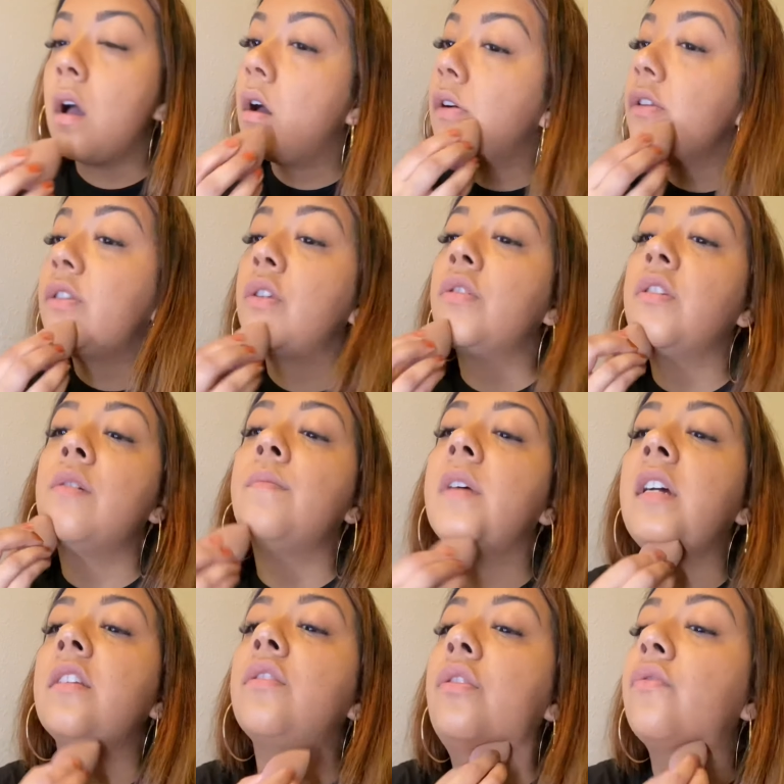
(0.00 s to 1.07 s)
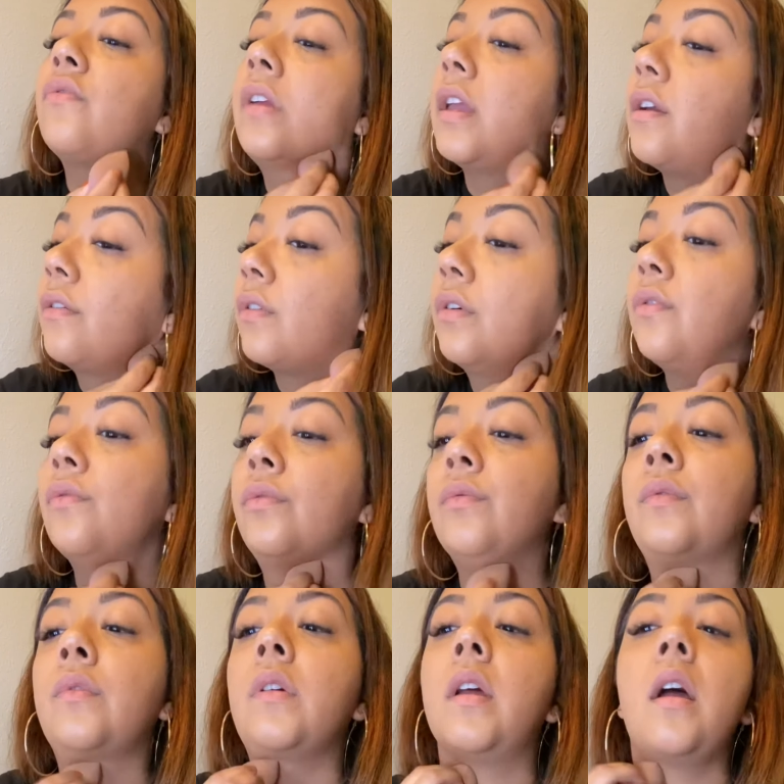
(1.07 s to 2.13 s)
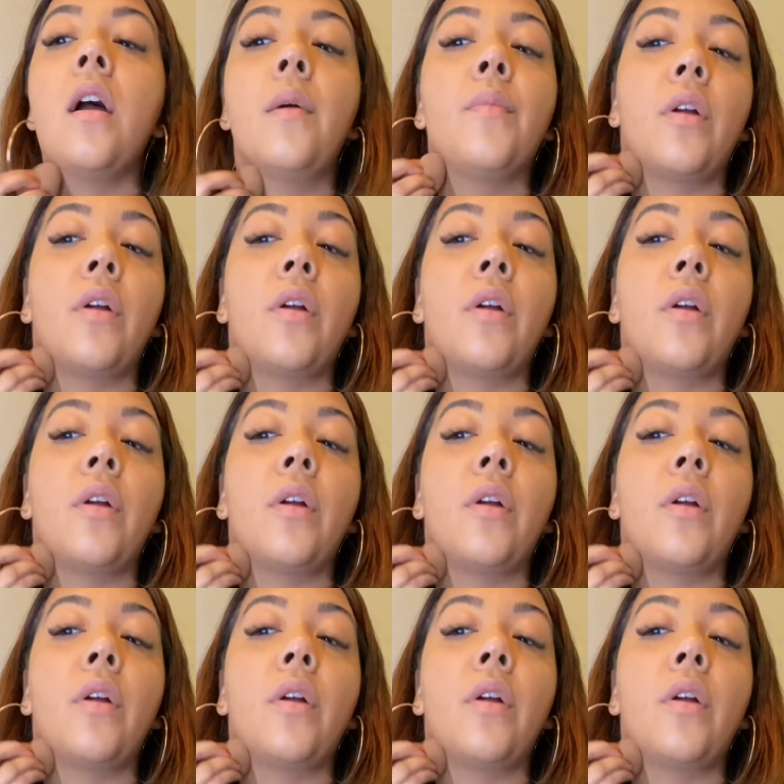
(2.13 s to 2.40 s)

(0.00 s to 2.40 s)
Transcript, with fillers: Also to my three-year-old. Her